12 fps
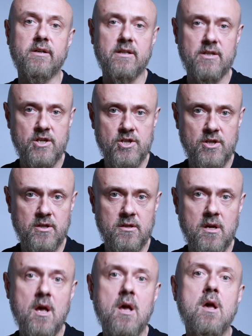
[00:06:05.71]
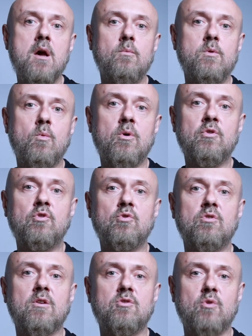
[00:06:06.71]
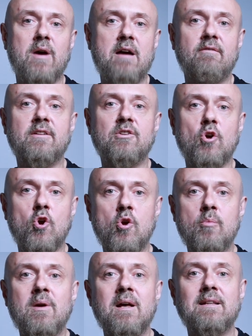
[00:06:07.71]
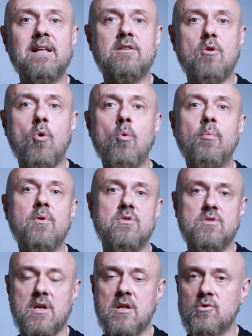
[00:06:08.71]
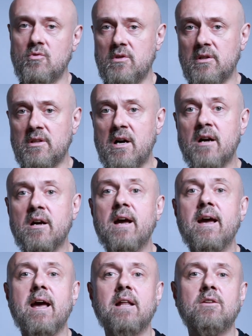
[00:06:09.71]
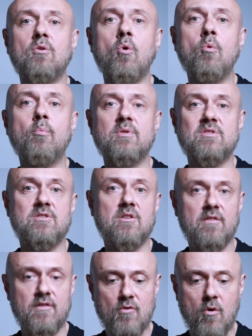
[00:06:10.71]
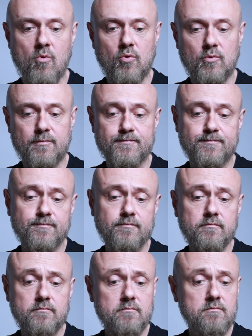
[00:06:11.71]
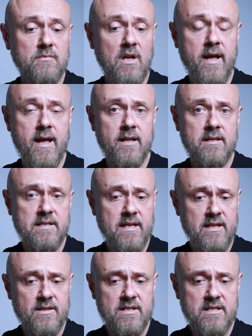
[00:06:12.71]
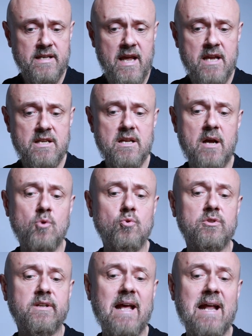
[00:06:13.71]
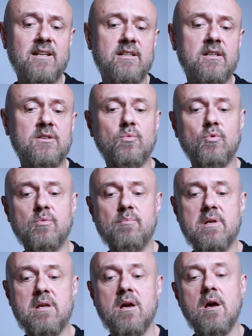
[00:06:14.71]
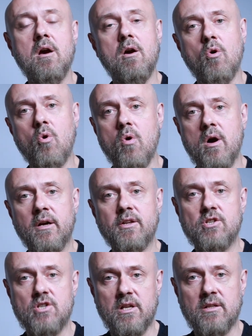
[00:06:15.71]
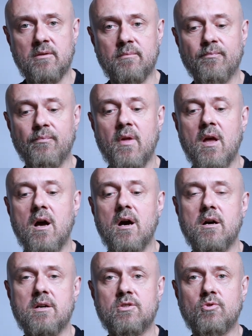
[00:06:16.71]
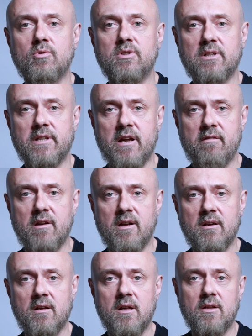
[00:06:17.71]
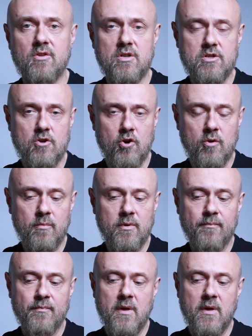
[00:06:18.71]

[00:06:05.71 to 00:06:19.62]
condition, we want to have an herb that opens into the lung and opens the throat. And in this case, a good candidate would be Huang Qin, Scutellariae. This herb